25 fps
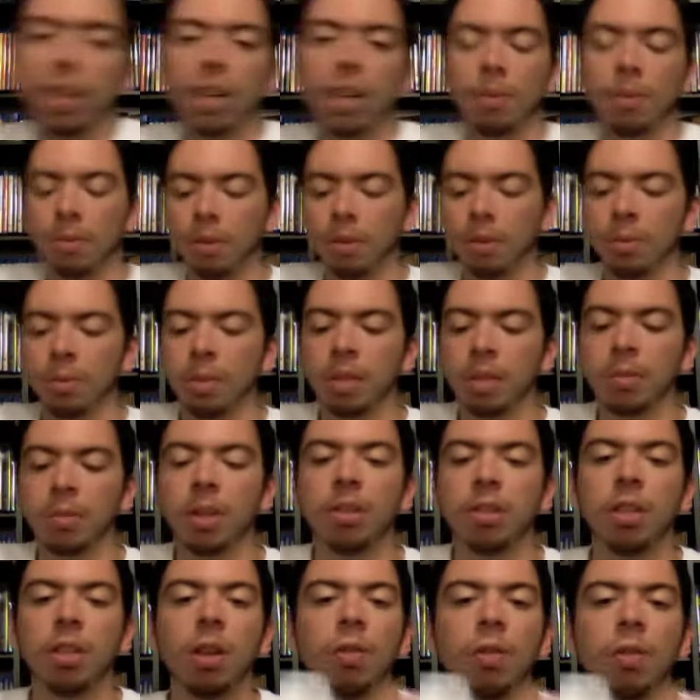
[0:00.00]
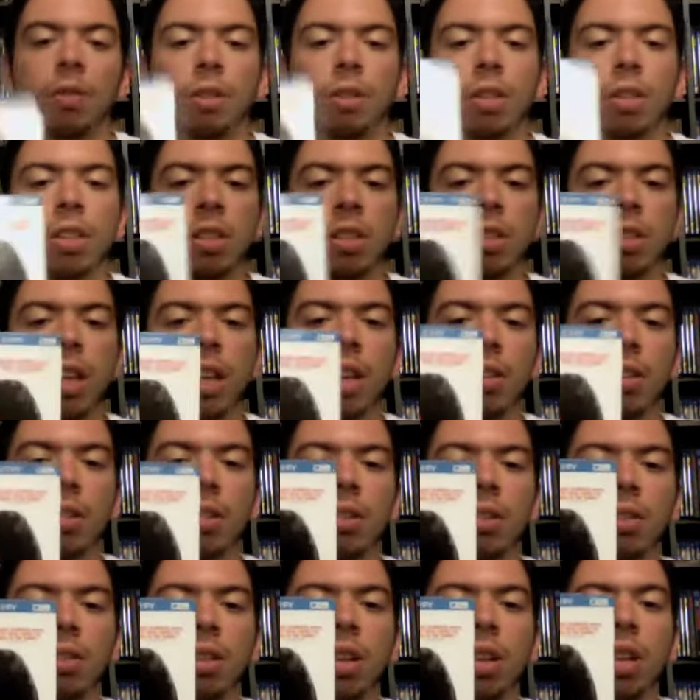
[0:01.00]
I'm repeating myself, 13
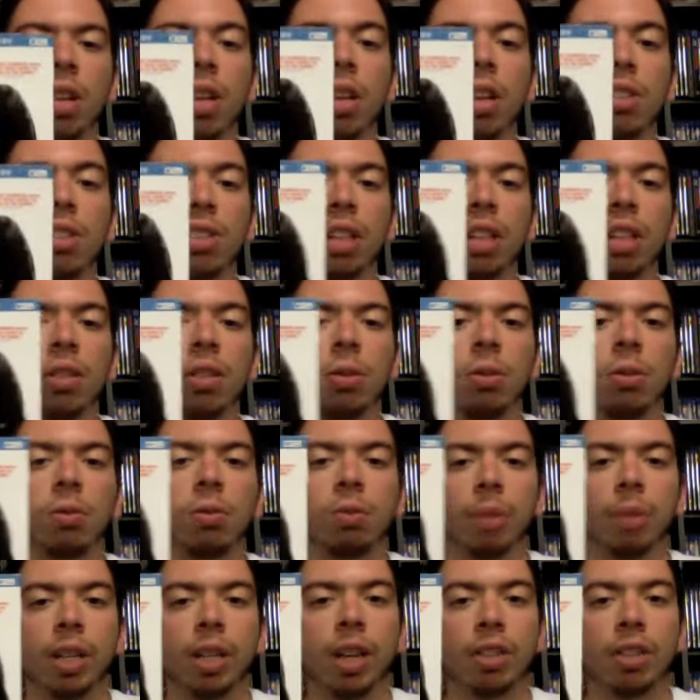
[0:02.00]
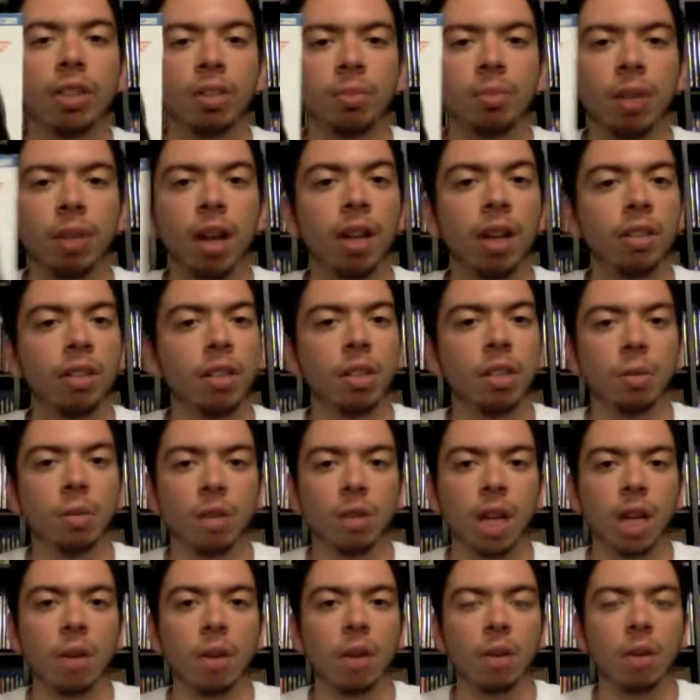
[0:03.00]
Assassins. Stay tuned for my next unboxing. You will
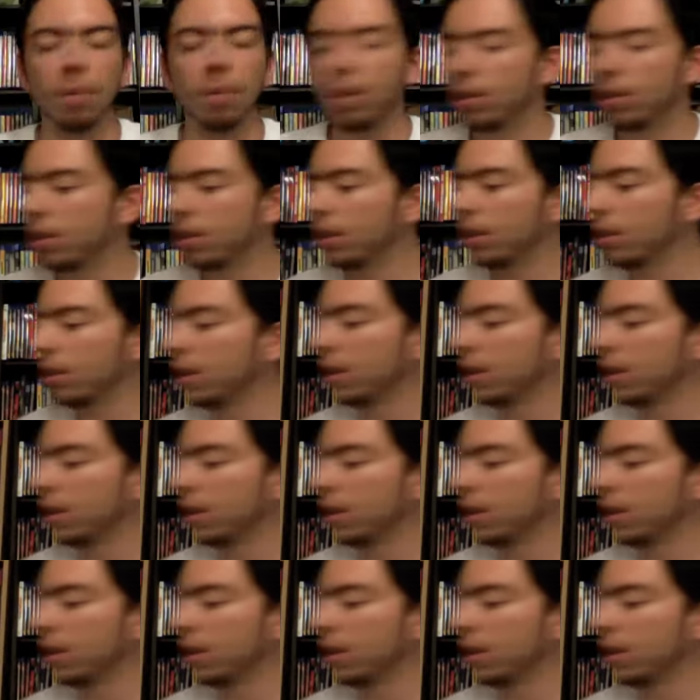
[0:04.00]
not want to miss it.